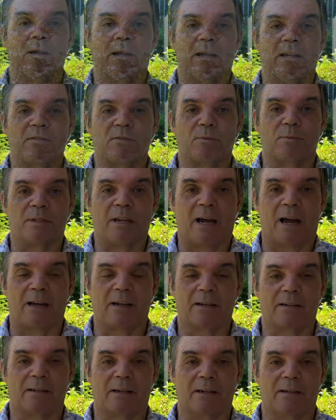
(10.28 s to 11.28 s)
Les from
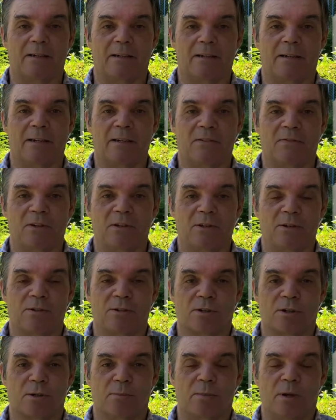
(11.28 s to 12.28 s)
Thailand. Today's video is
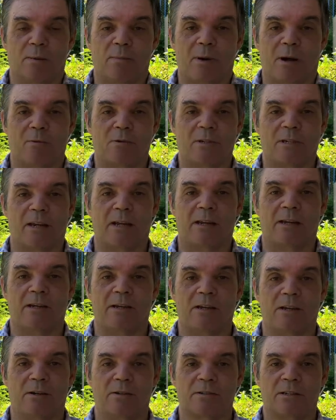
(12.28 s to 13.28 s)
going to be about
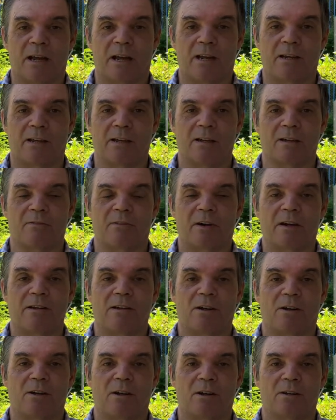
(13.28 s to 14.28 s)
taking your Thai girlfriend
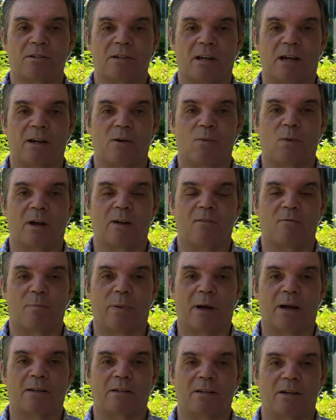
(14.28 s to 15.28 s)
or your Thai wife
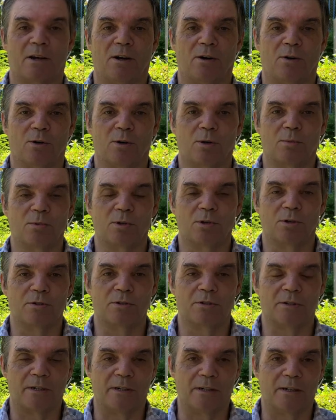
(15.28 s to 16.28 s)
back to your home
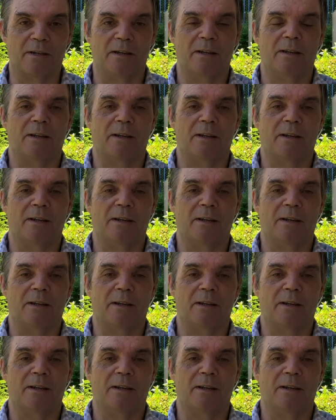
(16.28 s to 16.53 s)
country.